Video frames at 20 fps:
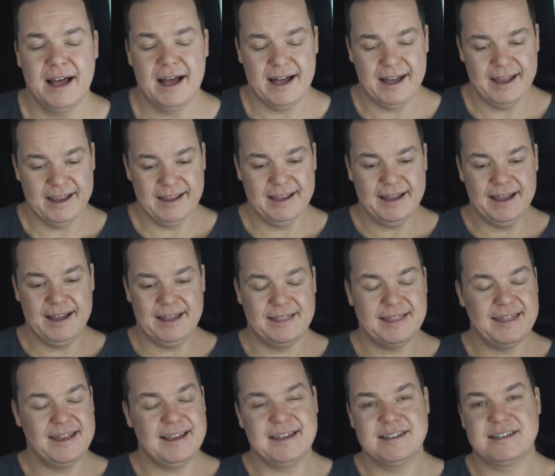I, I
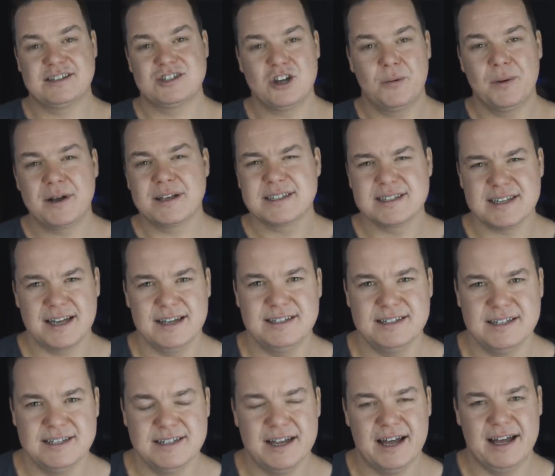think it's so
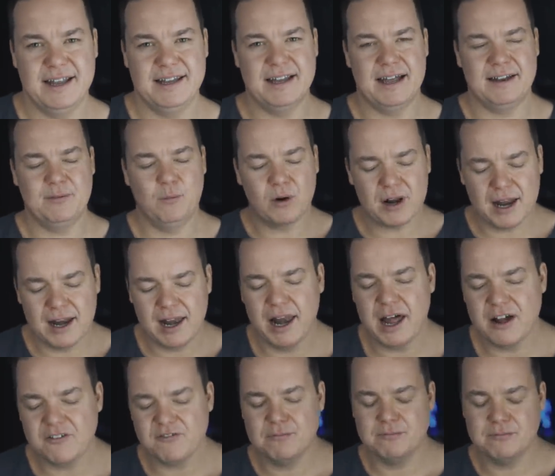exciting and, and what I
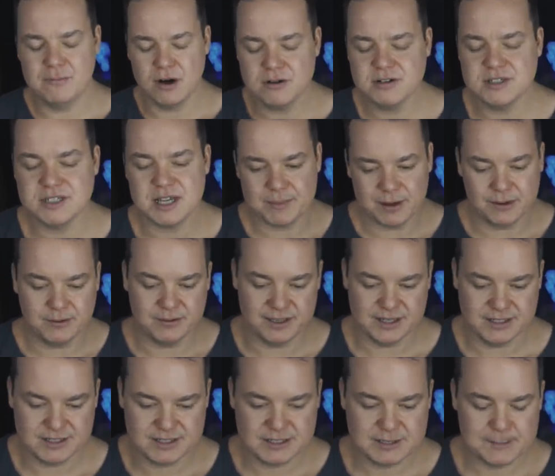love most about
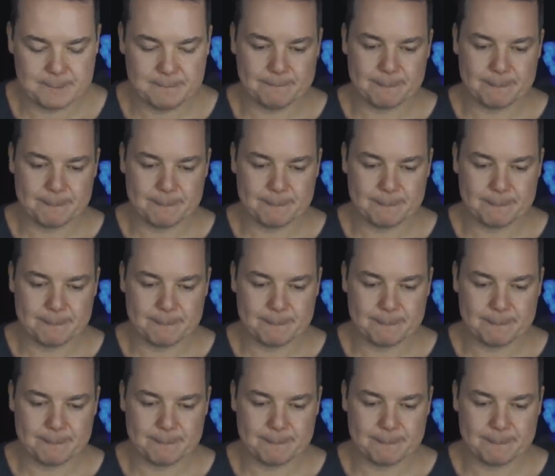this